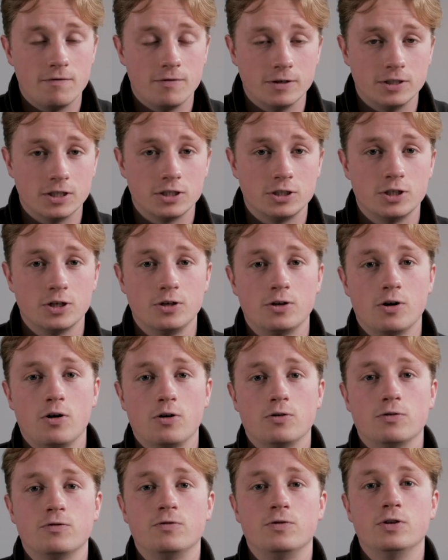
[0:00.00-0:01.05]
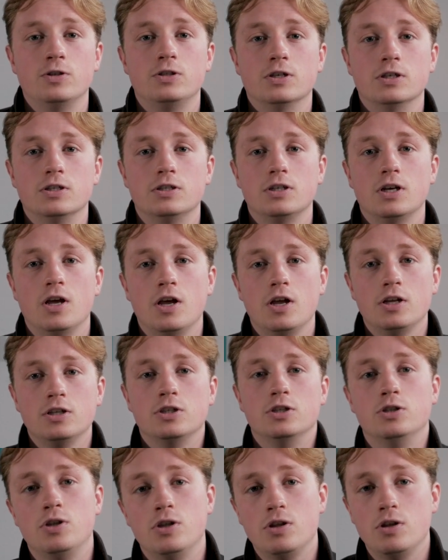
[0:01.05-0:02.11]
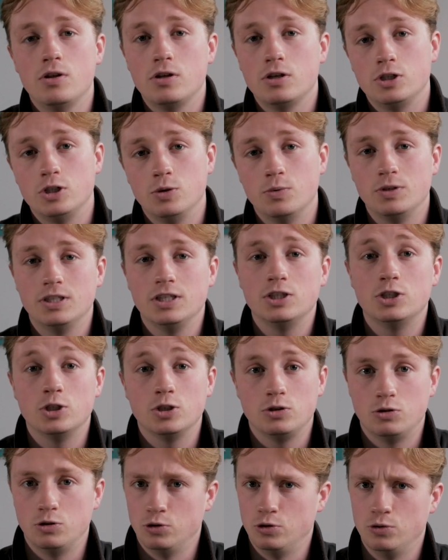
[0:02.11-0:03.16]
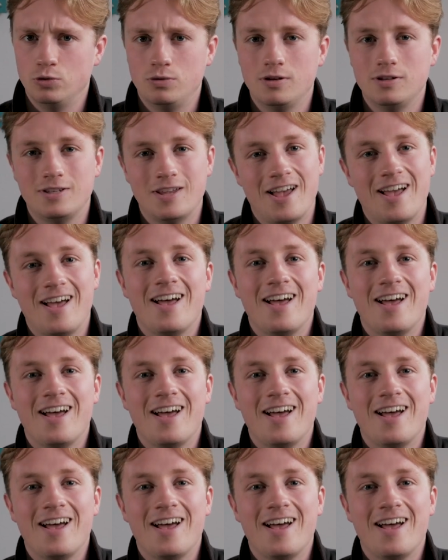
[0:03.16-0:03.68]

for just your goggle footage. To do this, you will need to, to do this.